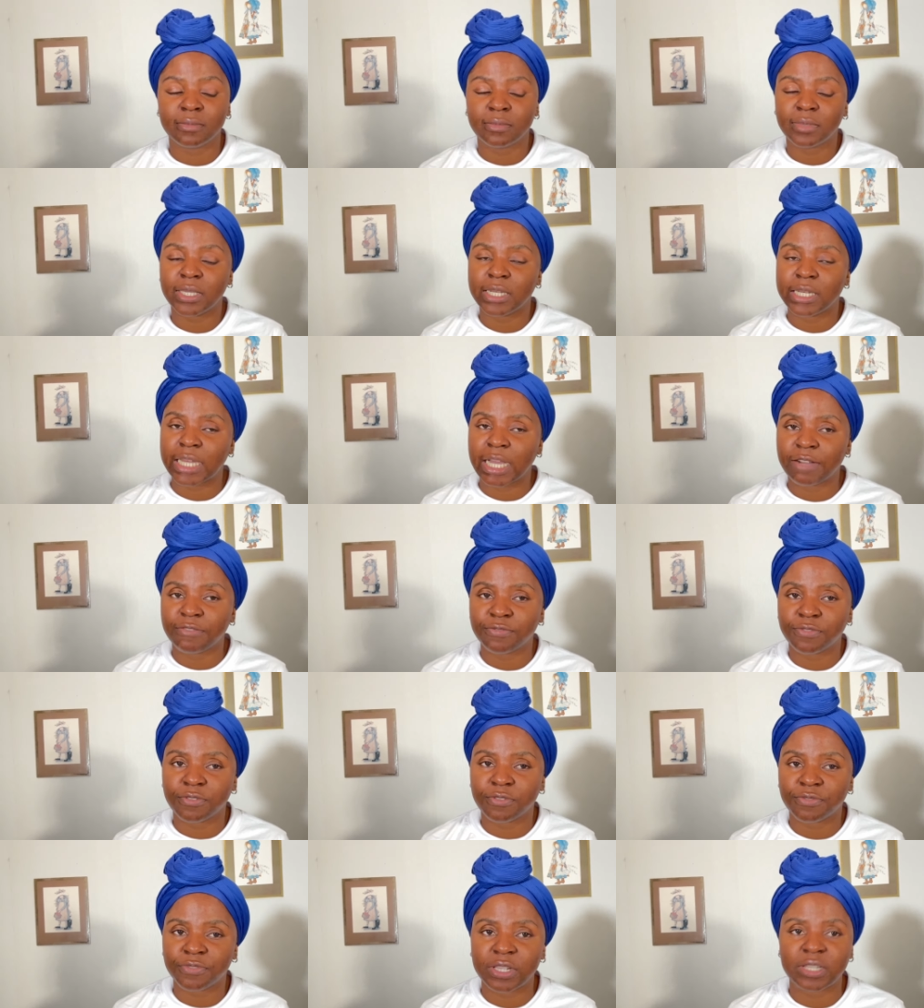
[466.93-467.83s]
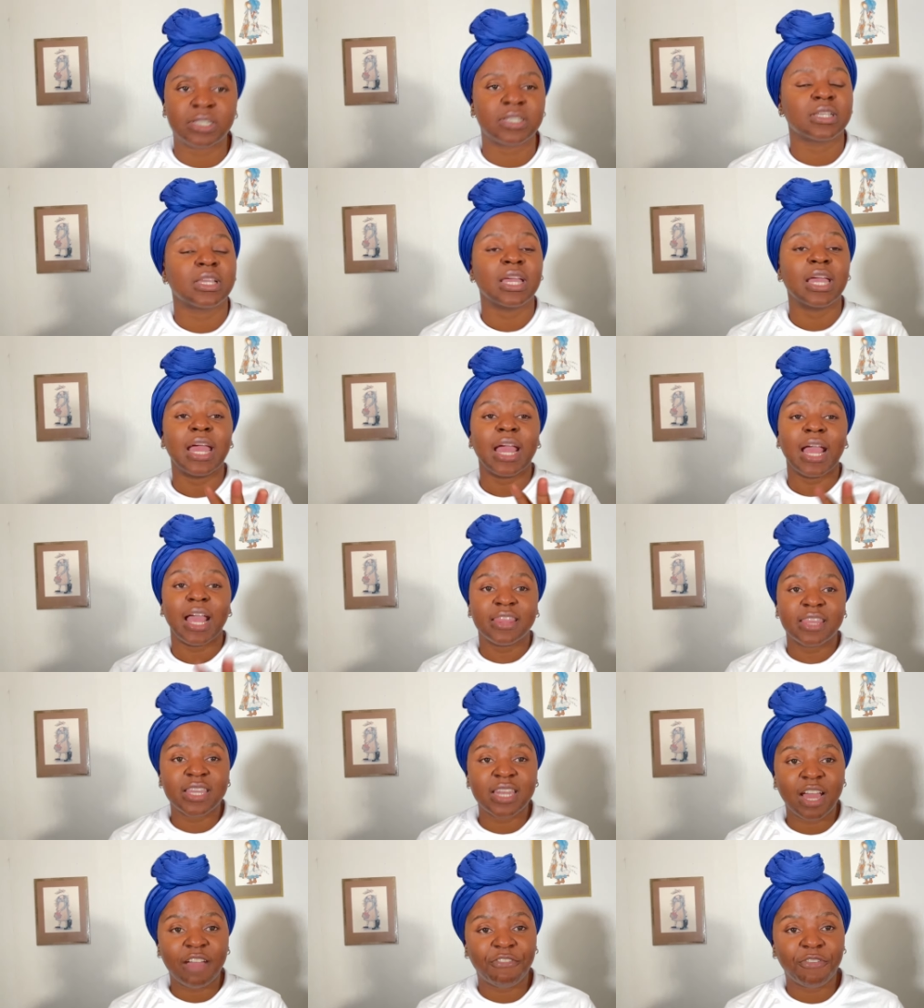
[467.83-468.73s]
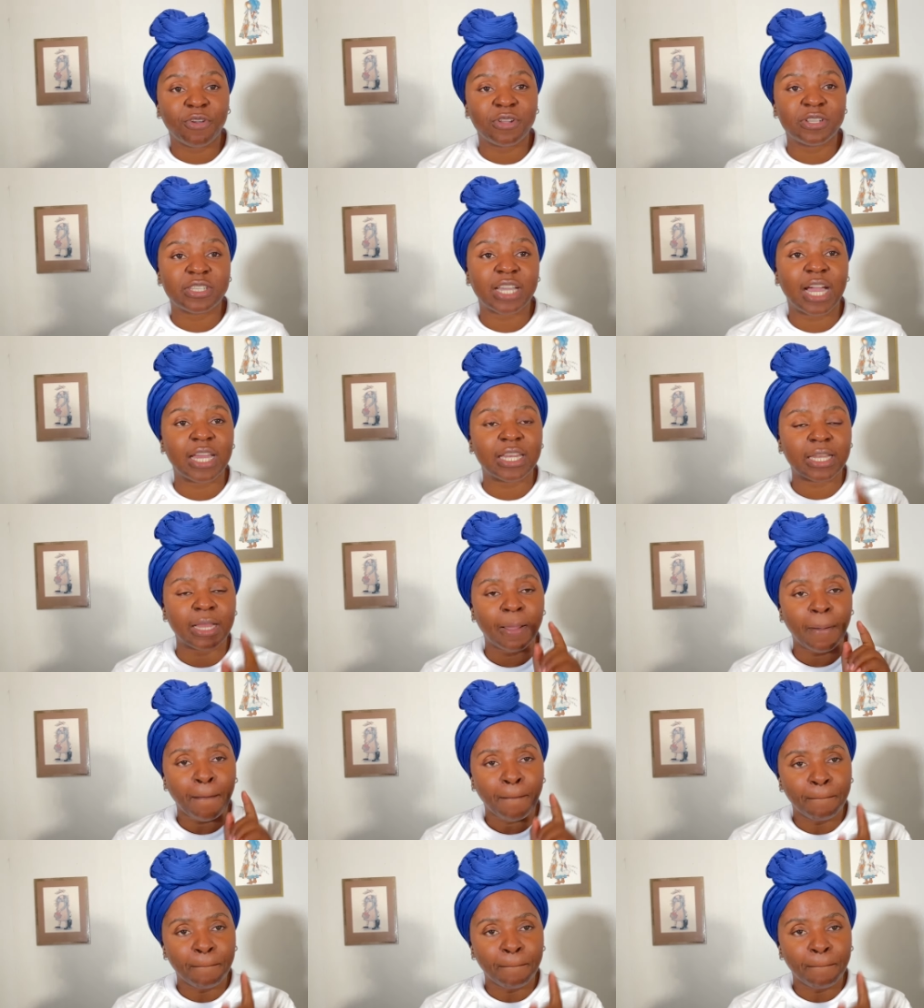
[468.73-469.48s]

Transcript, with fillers: enough of it. And then after done,